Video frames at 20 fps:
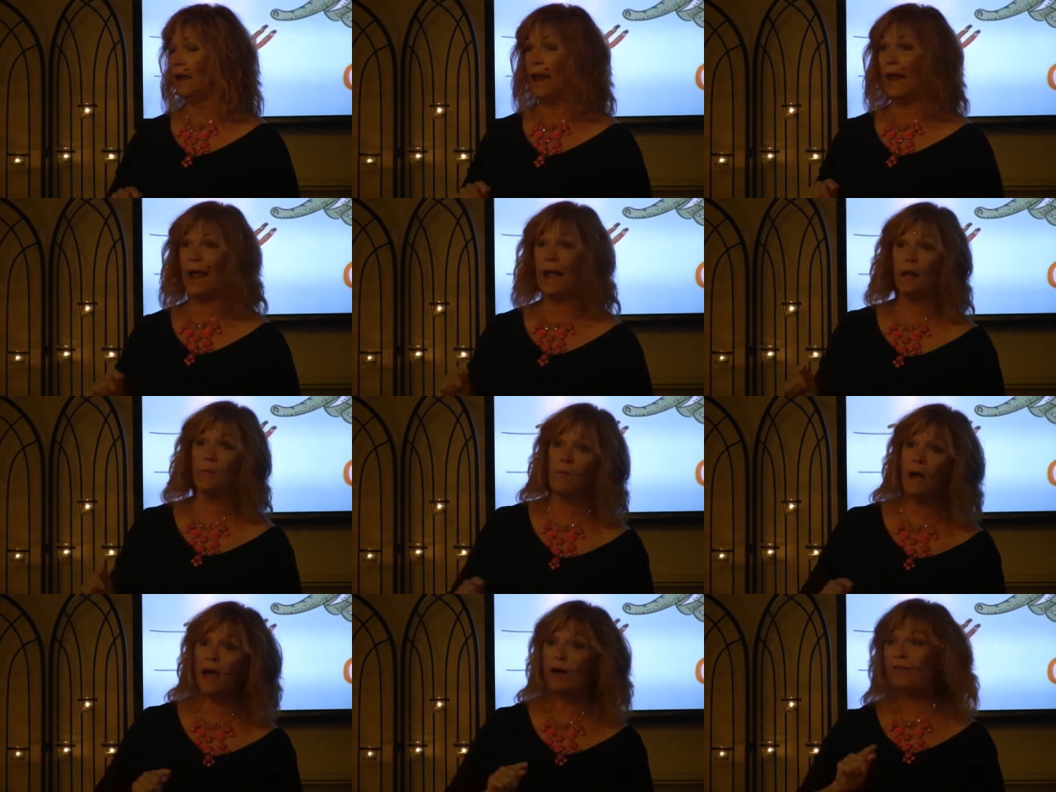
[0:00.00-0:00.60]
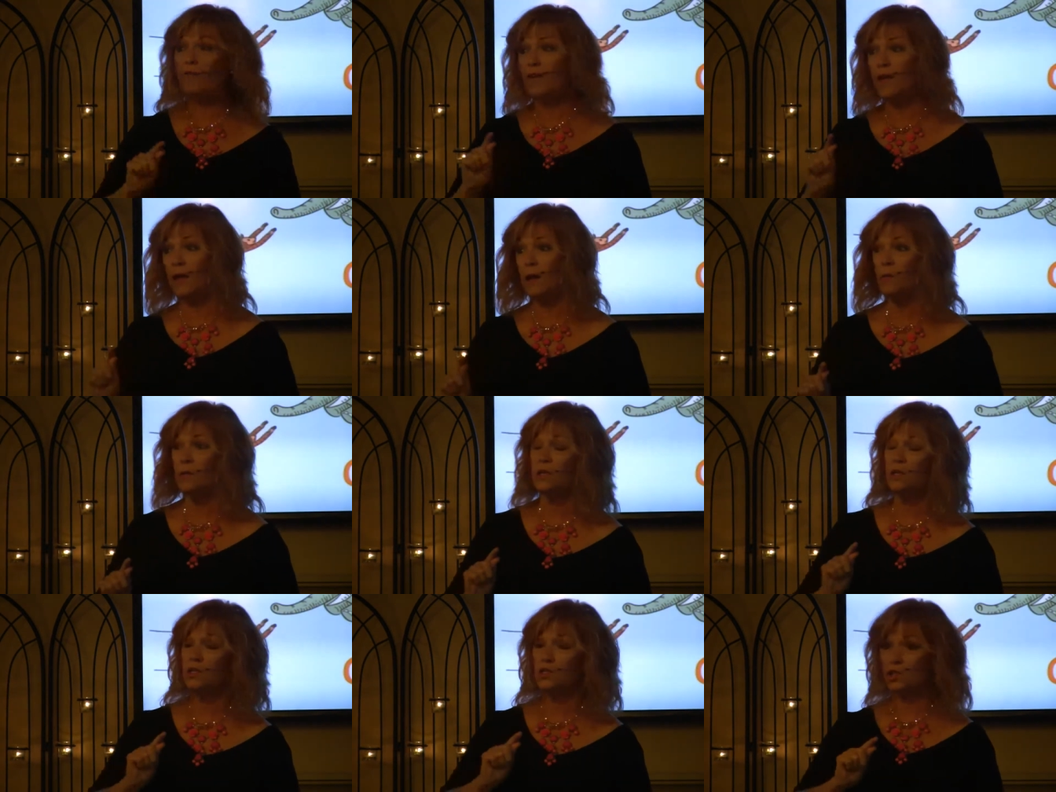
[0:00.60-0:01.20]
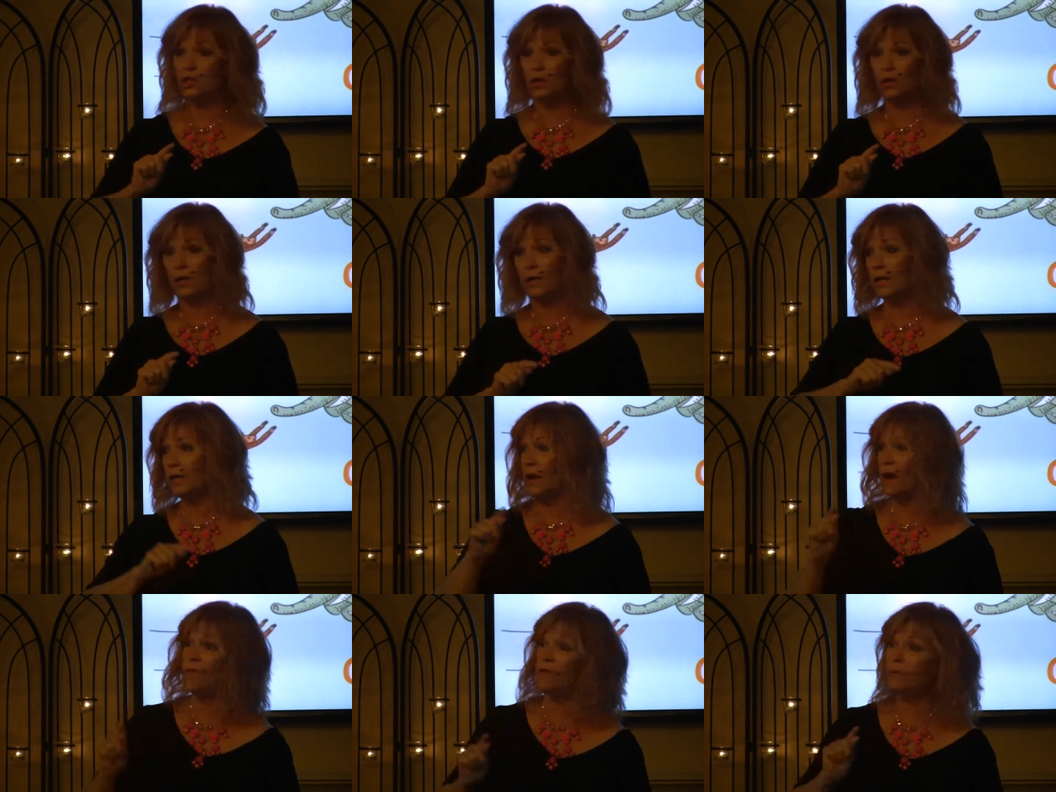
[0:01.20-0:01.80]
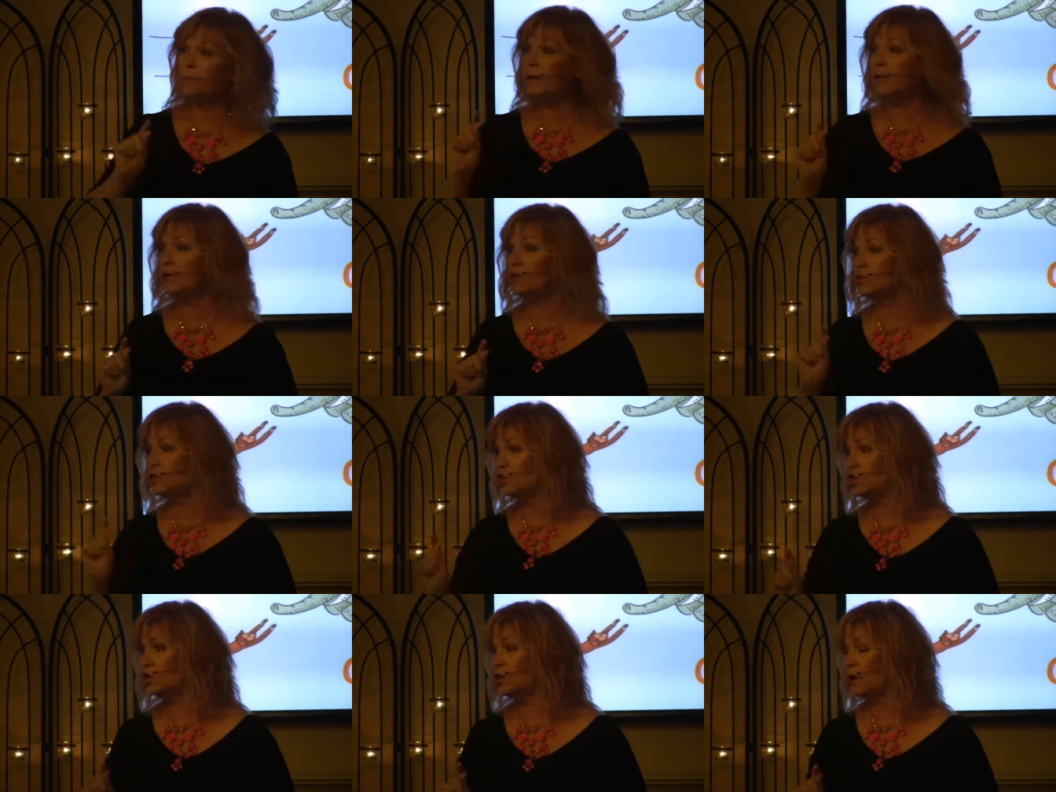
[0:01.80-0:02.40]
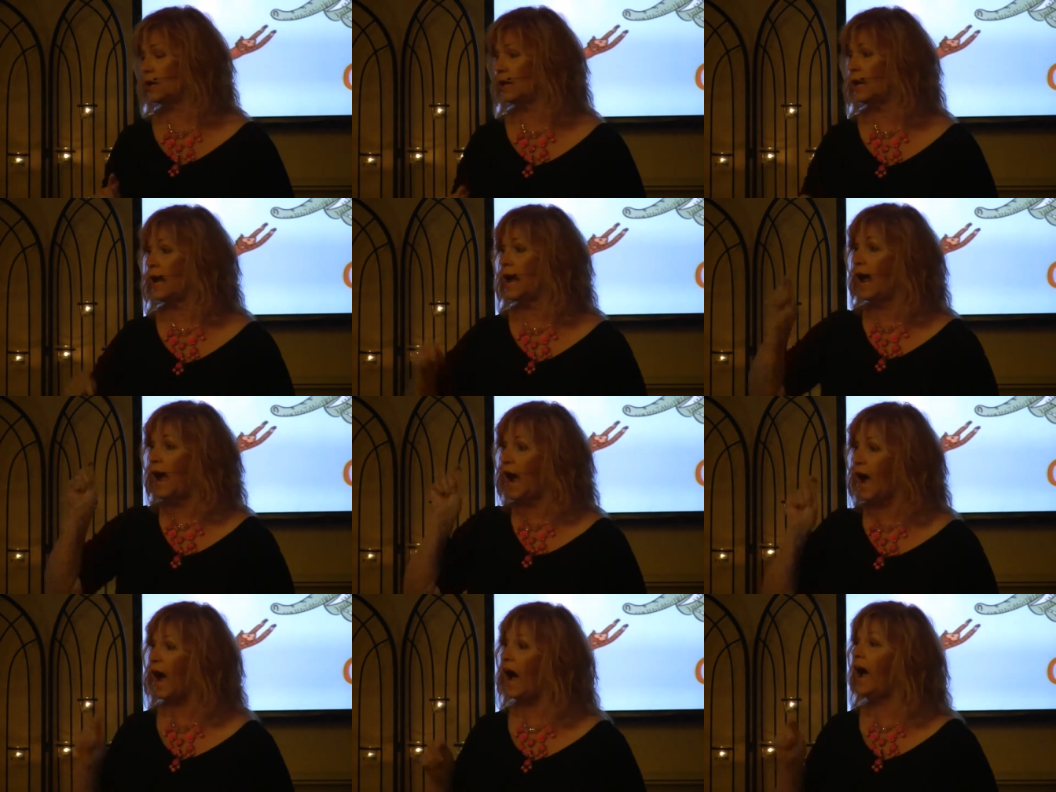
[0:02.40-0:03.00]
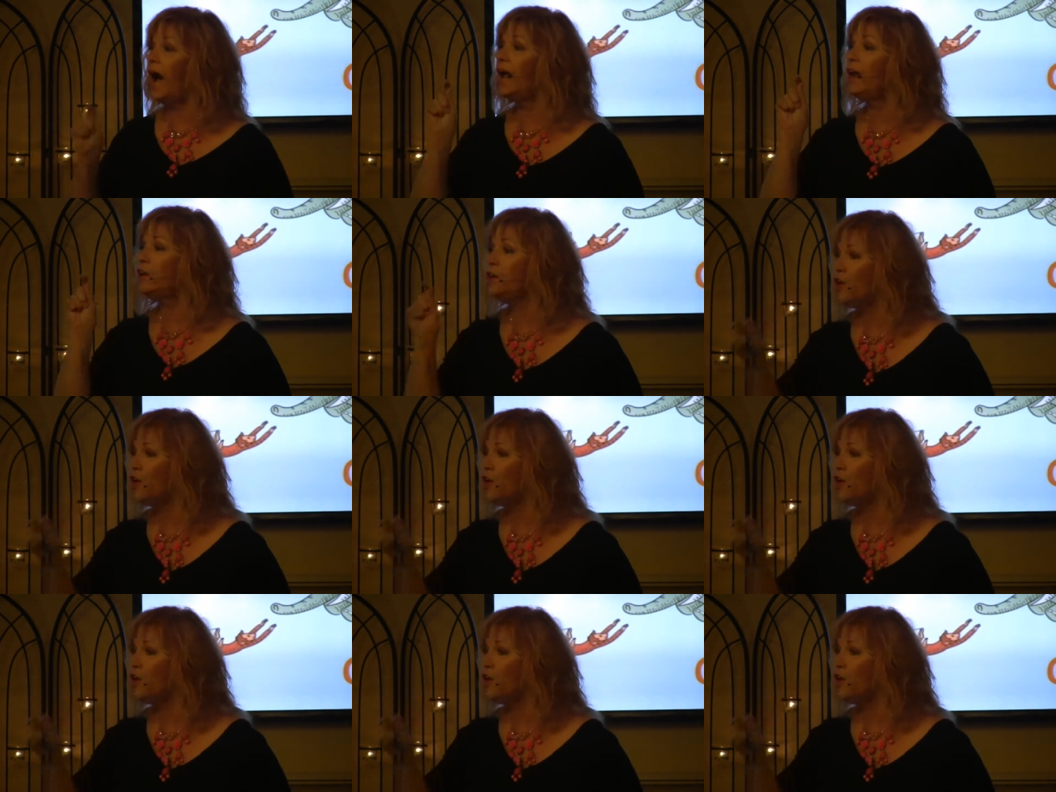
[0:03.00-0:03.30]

and my family's journey and everybody's journey. I